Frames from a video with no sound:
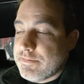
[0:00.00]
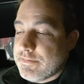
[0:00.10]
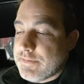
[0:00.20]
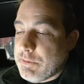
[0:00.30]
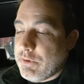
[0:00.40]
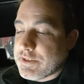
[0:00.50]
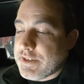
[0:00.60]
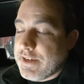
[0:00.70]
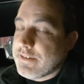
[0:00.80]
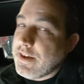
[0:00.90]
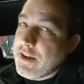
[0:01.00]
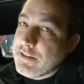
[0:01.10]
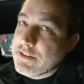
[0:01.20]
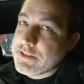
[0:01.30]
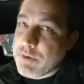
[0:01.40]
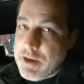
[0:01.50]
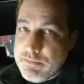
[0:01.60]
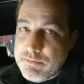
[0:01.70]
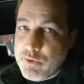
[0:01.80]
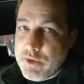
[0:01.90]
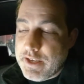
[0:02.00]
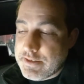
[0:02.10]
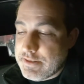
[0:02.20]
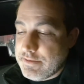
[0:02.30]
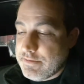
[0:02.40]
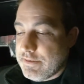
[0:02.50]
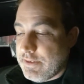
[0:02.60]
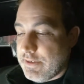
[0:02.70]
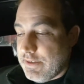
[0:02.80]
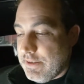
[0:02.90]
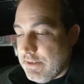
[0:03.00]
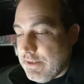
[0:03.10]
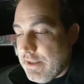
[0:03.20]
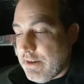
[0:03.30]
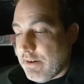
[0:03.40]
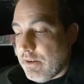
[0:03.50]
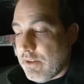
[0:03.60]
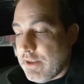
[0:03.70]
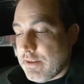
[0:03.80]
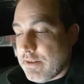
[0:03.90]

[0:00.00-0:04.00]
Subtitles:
I'm always like, yeah, it's a problem. We'll handle it. I don't know, like,